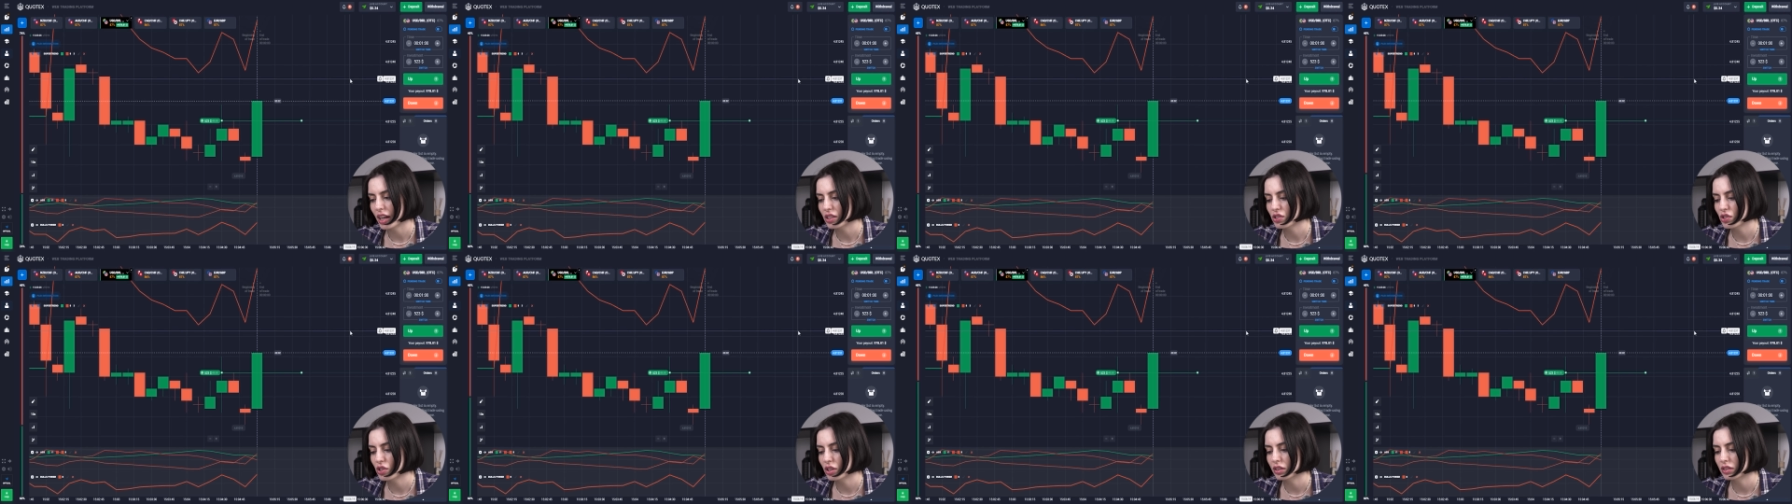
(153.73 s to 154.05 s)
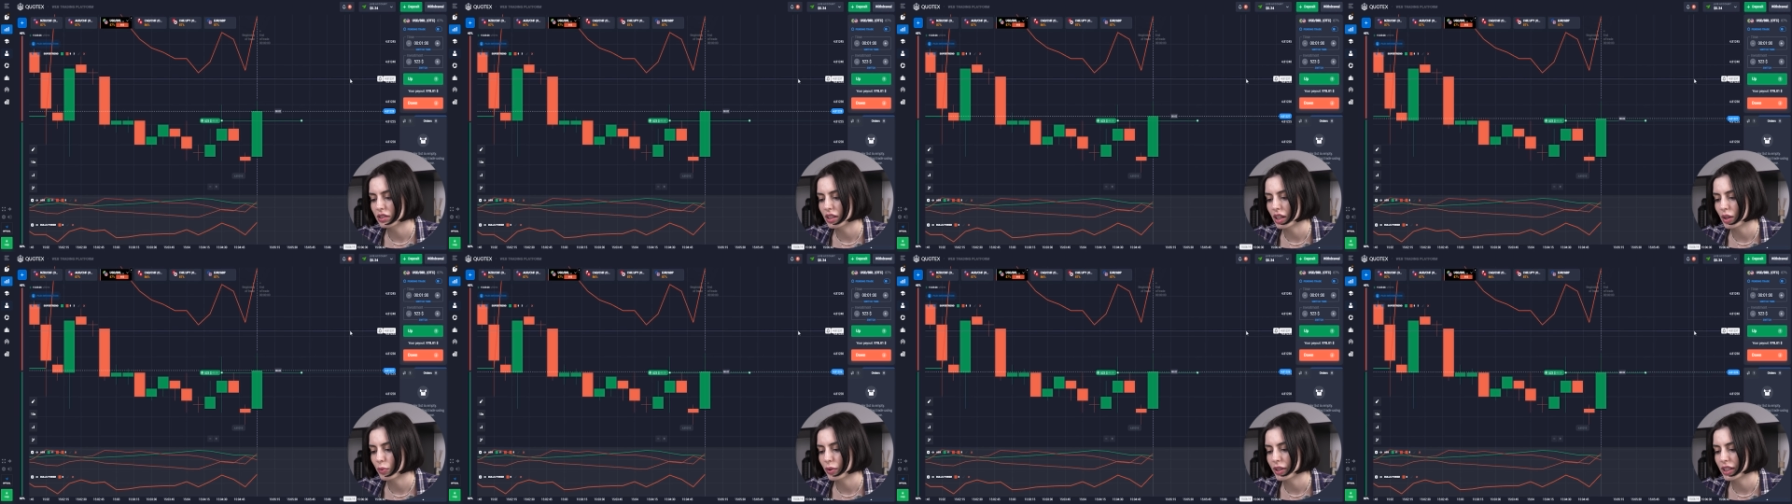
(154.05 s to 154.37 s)

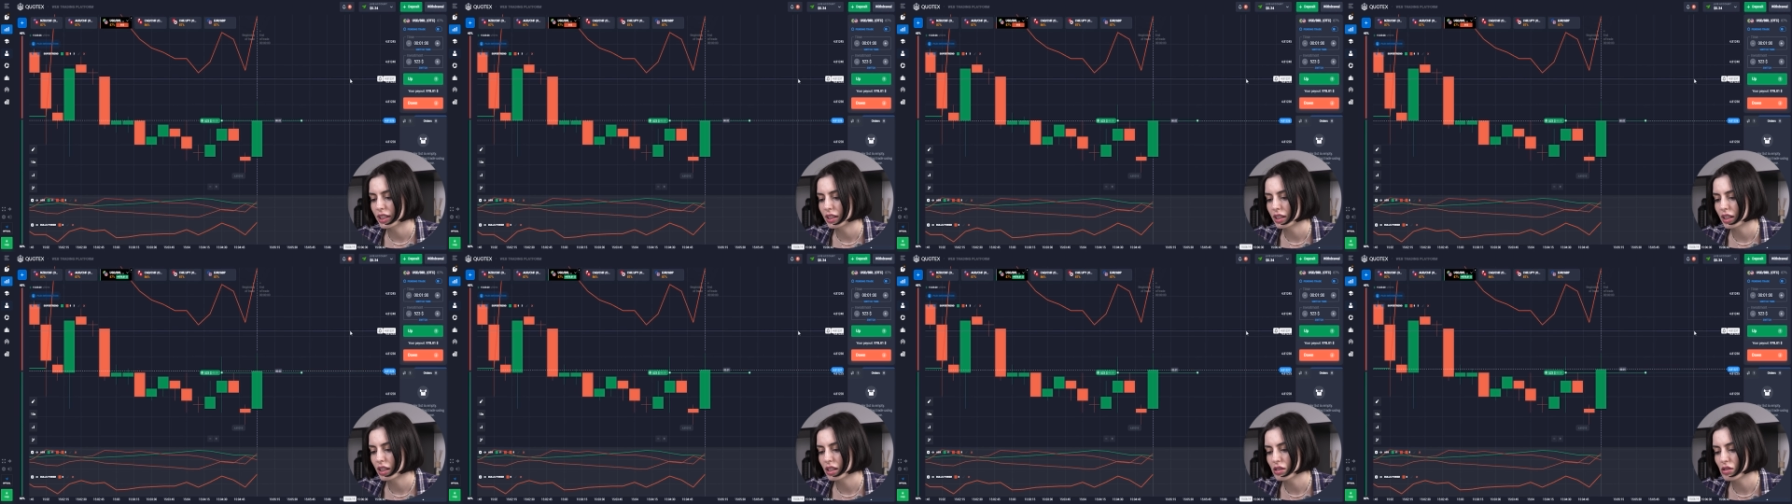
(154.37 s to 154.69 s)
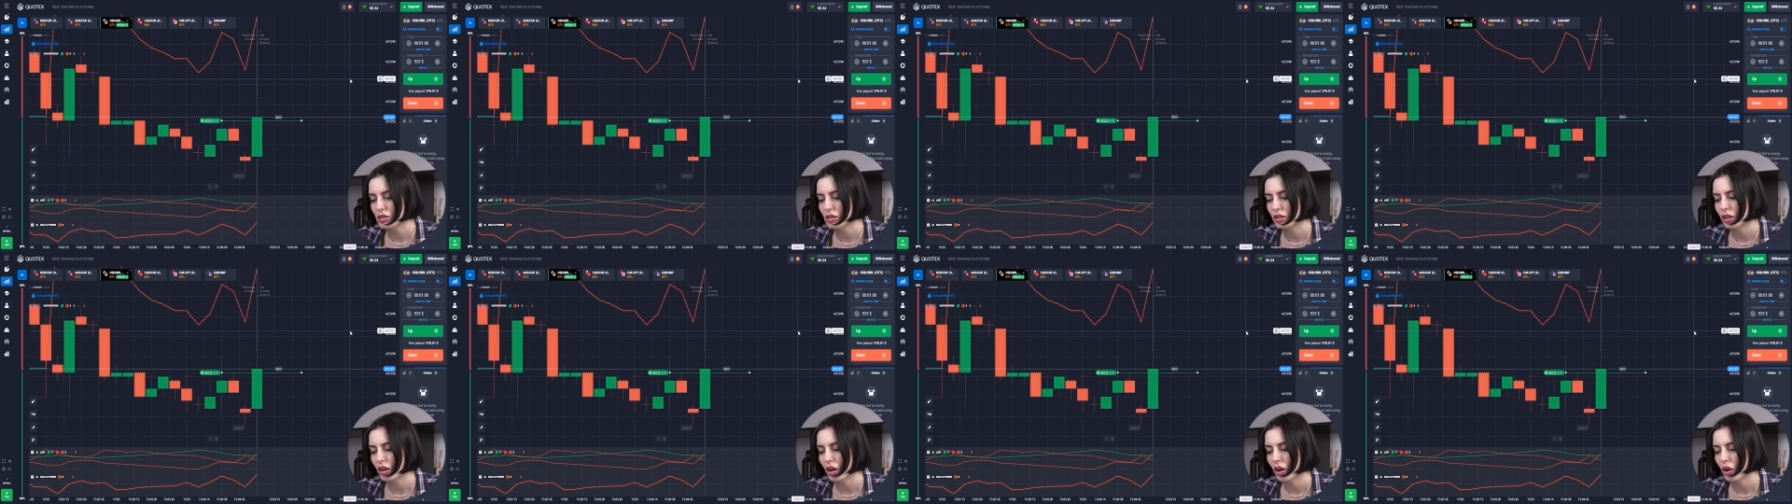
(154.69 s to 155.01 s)
actually that we need
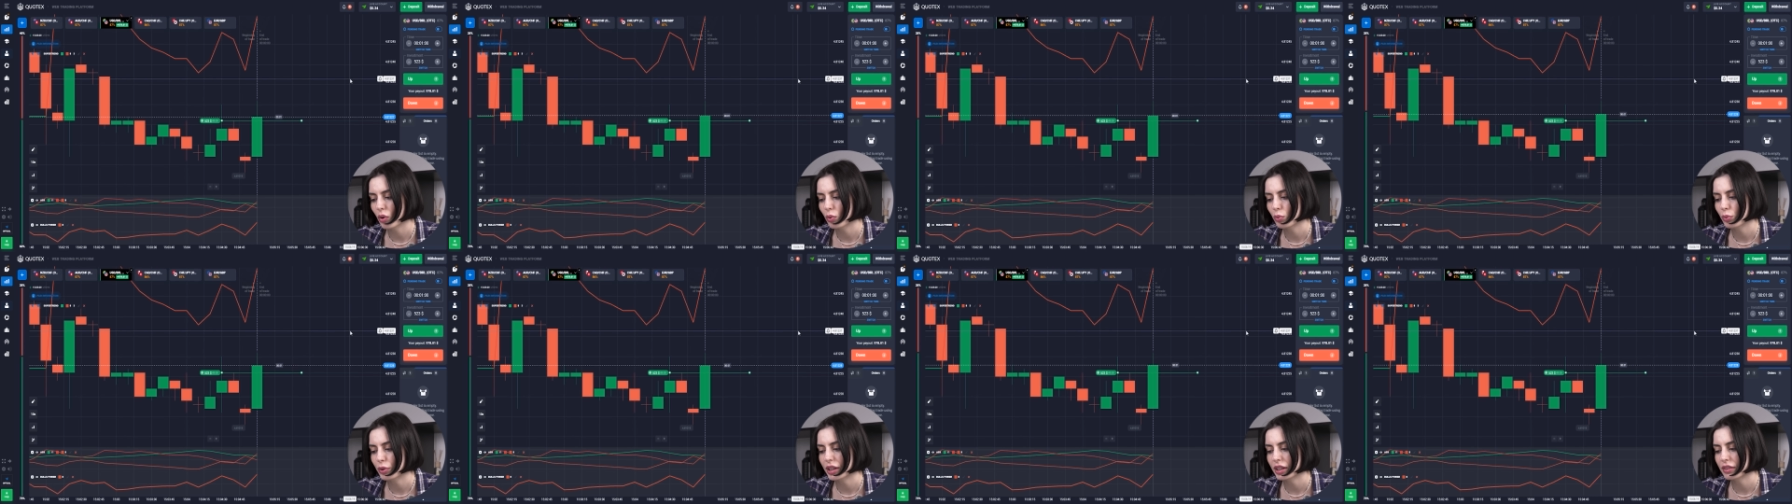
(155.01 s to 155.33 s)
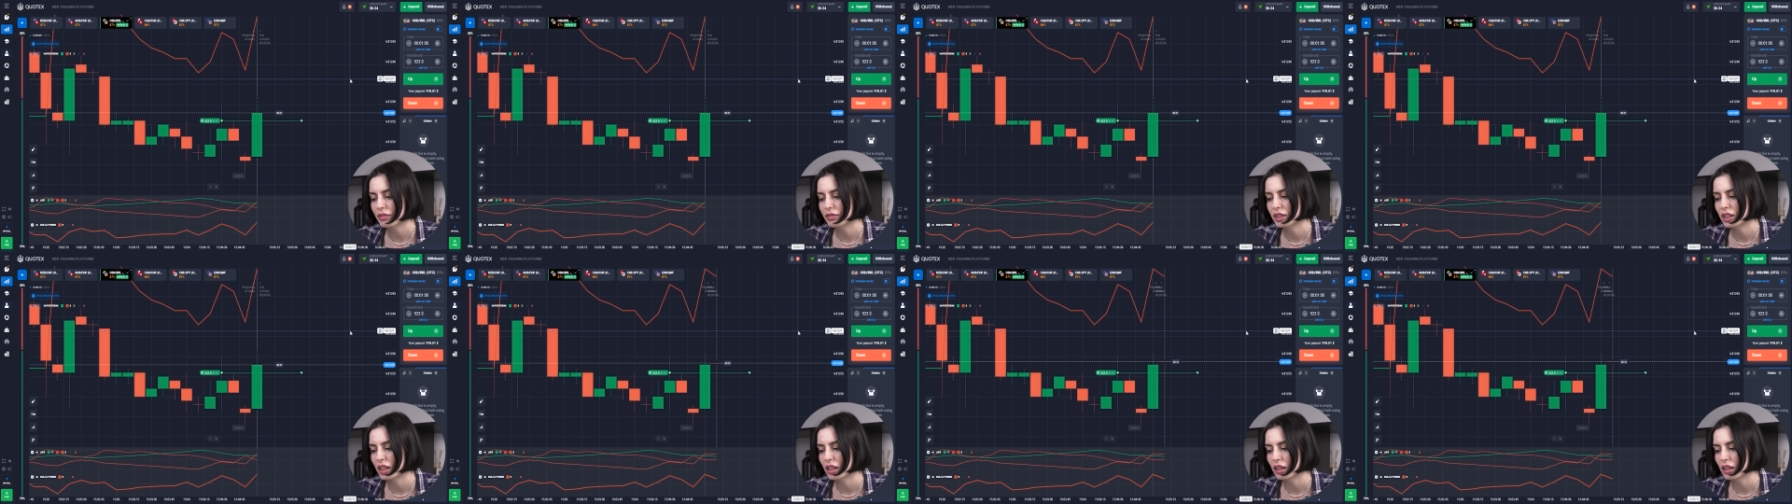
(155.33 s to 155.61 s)
to know if